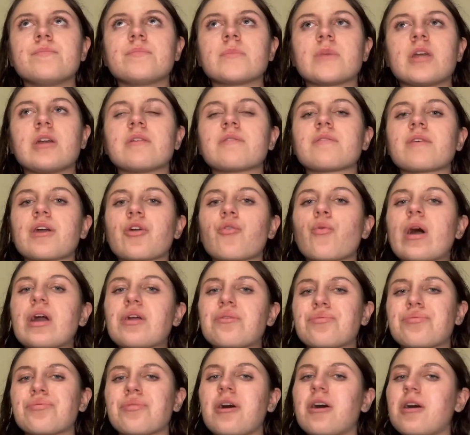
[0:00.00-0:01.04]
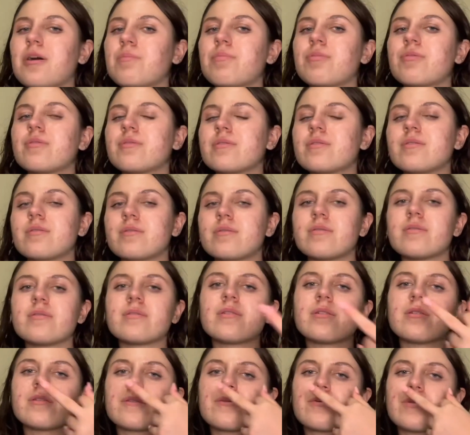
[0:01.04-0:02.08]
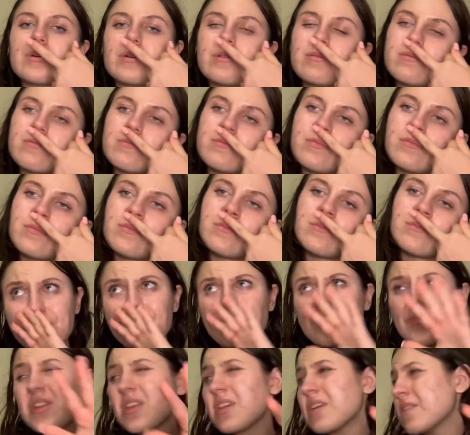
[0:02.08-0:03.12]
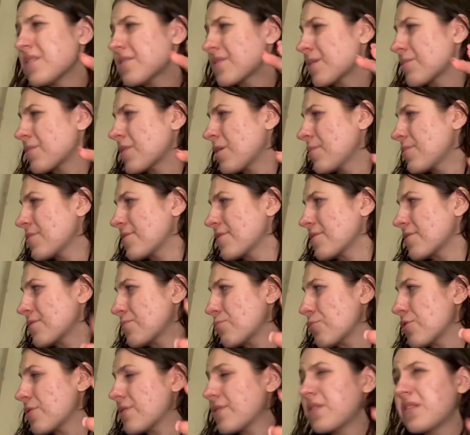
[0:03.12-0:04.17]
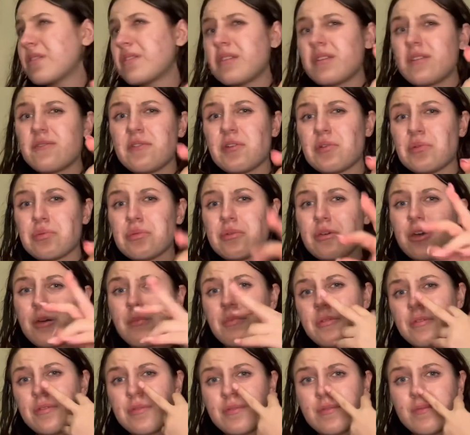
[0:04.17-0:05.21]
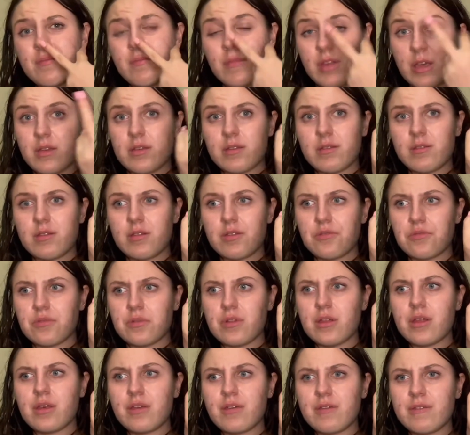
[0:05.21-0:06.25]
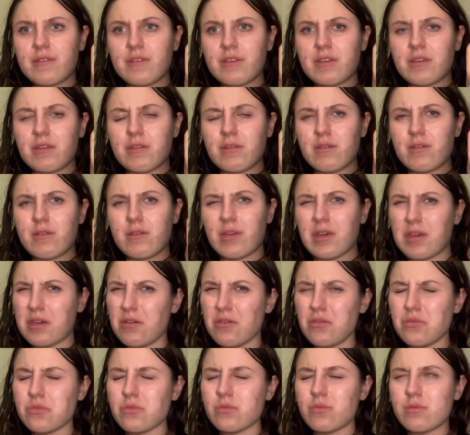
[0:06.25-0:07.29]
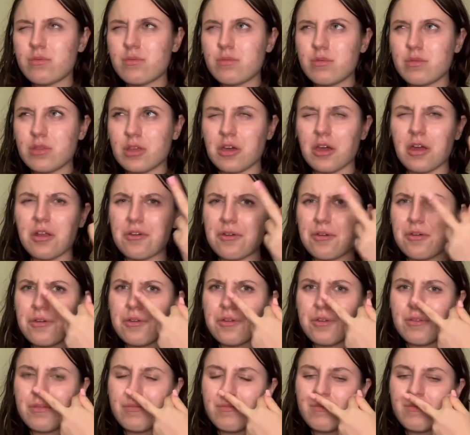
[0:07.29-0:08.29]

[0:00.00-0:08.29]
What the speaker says: It's, like, quite sharp as well. Sometimes the spritz is even sharp. Like, it literally is like, ow, that kind of hurt.